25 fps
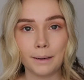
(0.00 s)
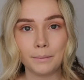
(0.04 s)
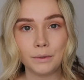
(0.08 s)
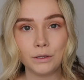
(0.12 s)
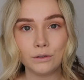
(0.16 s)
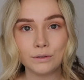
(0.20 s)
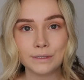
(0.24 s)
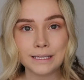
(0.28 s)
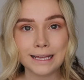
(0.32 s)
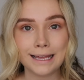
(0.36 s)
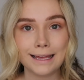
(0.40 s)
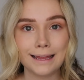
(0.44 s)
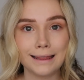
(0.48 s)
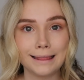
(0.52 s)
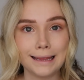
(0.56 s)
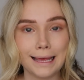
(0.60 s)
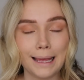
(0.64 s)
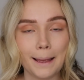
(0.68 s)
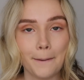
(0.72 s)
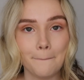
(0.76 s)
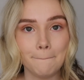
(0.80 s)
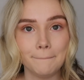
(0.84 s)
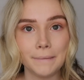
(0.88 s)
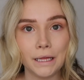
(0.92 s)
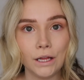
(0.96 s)
I'm using
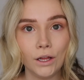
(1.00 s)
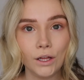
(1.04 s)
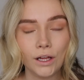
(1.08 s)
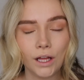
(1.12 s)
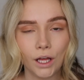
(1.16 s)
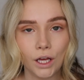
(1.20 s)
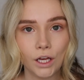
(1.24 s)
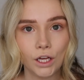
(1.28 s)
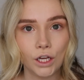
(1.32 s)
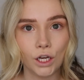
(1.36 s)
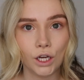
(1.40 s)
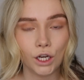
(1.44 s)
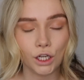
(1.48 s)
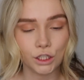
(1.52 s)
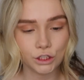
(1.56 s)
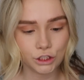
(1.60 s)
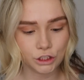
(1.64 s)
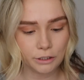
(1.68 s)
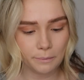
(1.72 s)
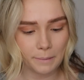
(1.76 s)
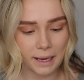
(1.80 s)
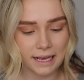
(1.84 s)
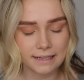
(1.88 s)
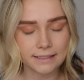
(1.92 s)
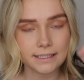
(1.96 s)
the Milk
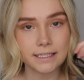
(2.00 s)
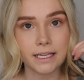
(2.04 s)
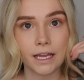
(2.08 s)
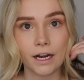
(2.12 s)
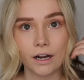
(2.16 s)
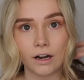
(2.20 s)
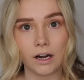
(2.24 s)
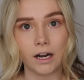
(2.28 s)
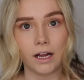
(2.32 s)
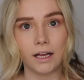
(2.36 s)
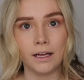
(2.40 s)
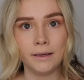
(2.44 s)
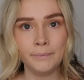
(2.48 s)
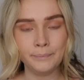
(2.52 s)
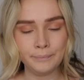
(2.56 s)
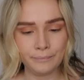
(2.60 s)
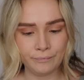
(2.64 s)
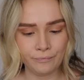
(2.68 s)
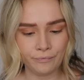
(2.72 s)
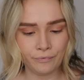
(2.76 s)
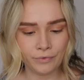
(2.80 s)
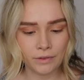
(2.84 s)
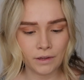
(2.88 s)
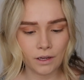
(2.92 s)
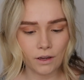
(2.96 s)
Kush mascara
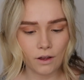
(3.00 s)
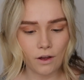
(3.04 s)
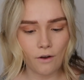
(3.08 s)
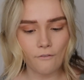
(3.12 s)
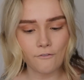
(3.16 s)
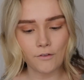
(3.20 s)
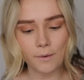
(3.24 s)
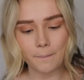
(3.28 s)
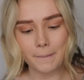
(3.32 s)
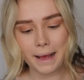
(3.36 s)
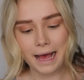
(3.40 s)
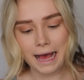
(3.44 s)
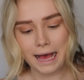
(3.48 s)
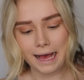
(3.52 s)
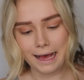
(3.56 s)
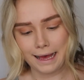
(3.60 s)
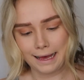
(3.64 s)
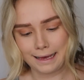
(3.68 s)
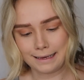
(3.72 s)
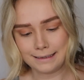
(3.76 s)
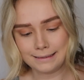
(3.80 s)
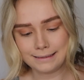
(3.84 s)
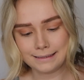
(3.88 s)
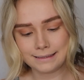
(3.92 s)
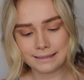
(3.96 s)
from my
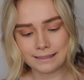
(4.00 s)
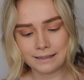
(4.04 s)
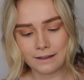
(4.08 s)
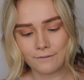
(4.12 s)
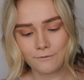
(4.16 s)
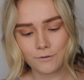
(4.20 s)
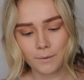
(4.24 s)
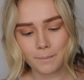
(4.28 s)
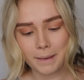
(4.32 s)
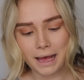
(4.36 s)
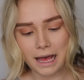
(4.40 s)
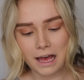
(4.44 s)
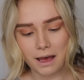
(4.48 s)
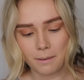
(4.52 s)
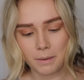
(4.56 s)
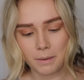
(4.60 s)
eyes, from my